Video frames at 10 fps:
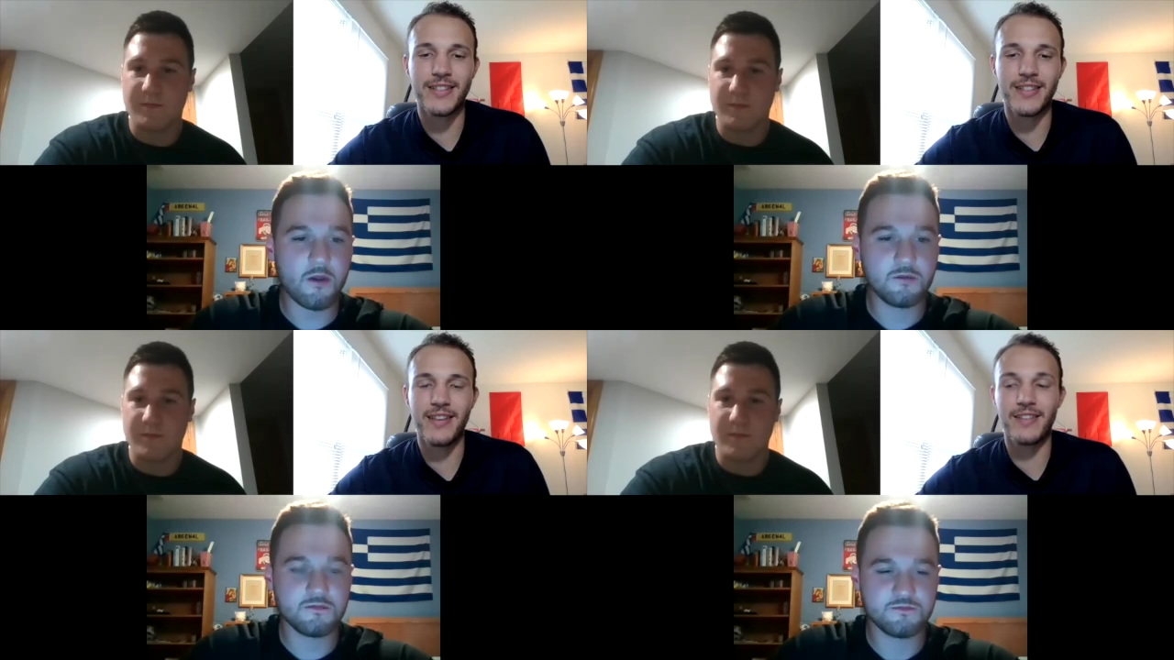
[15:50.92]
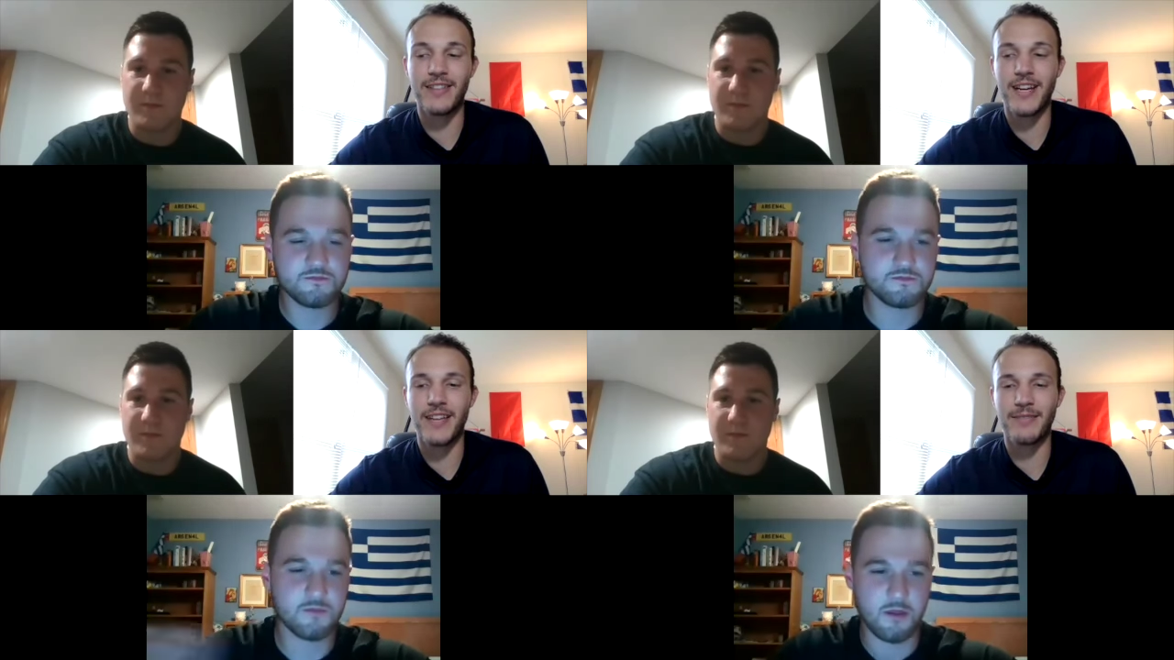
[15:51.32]
Speaker 1: to think
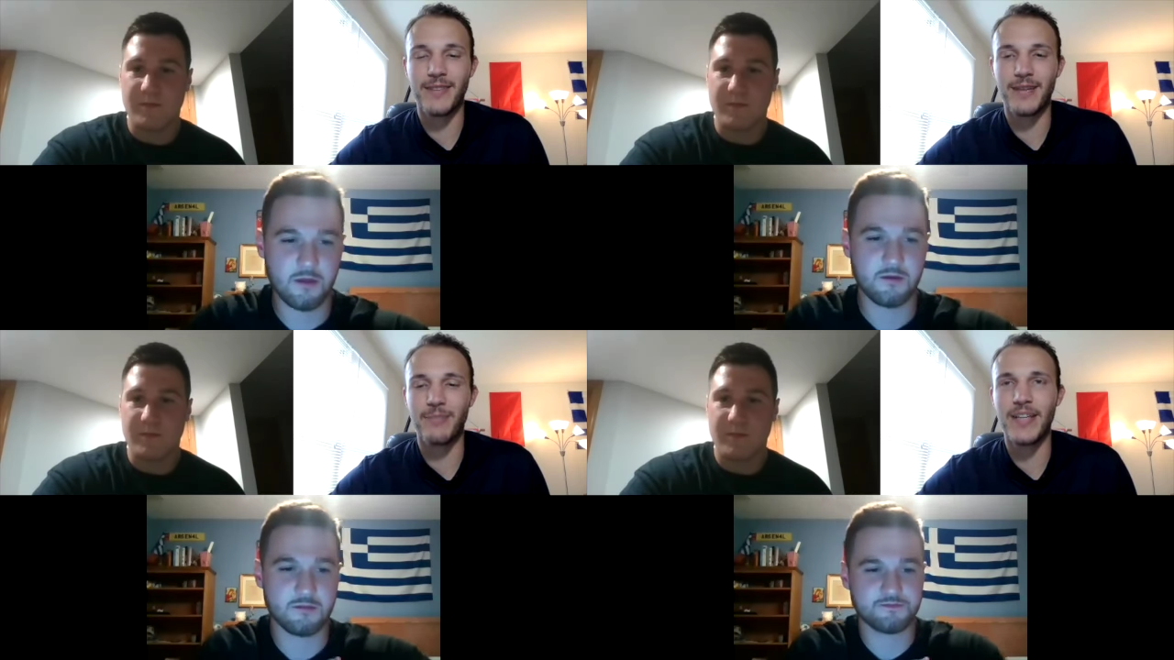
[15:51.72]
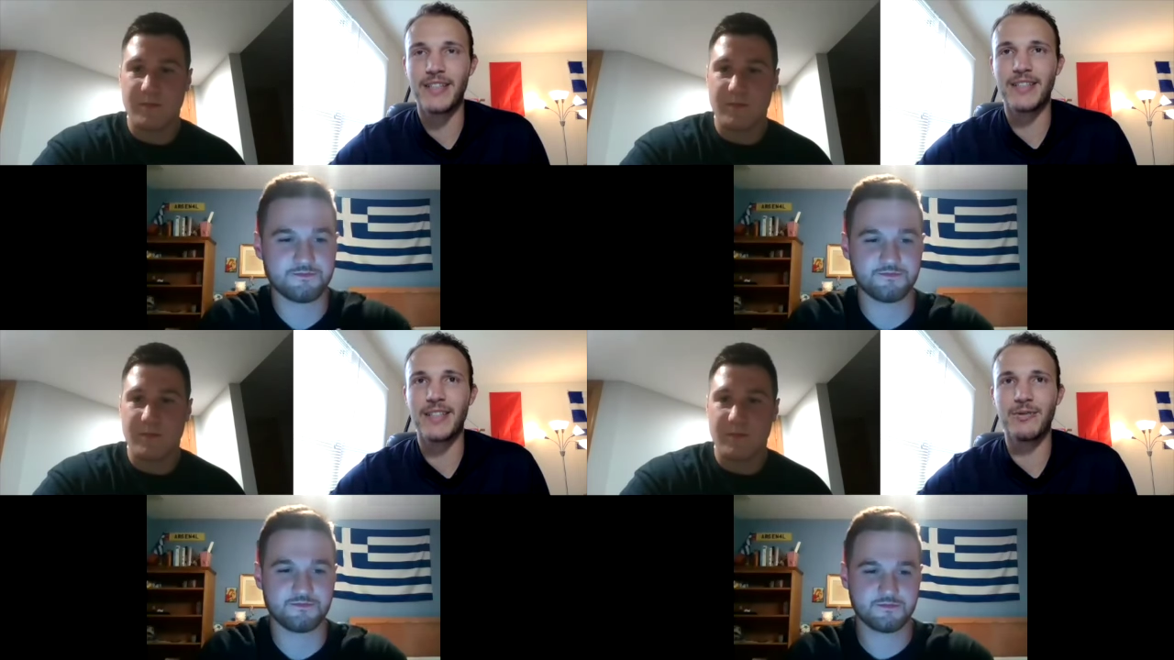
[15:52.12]
that like
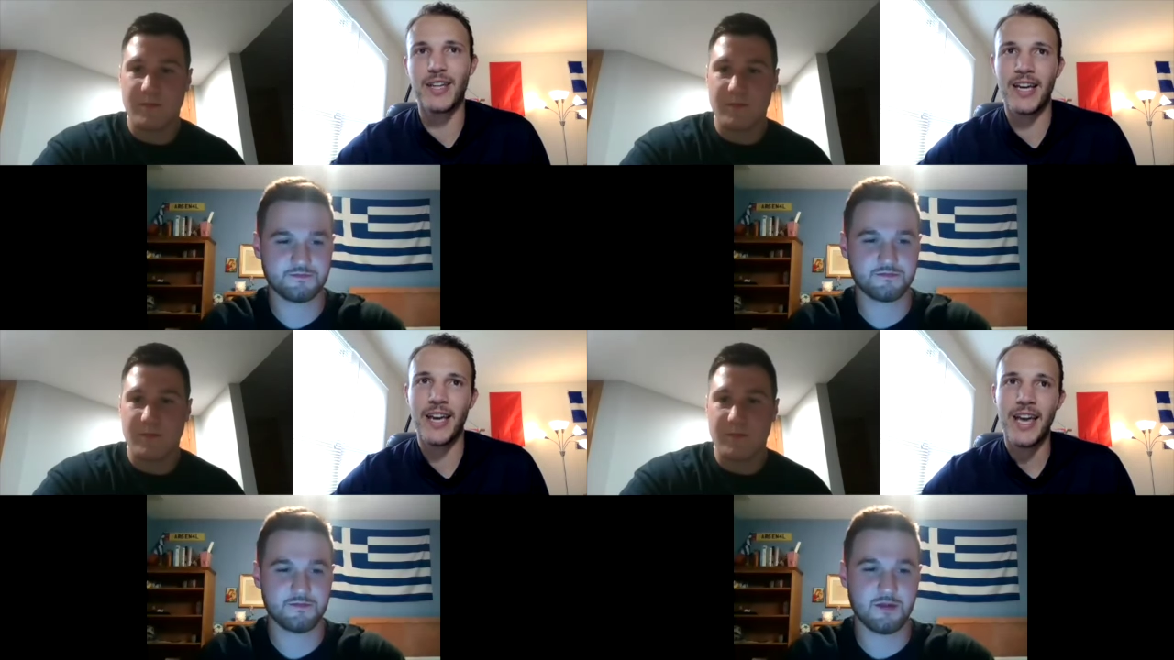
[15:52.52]
basically he was like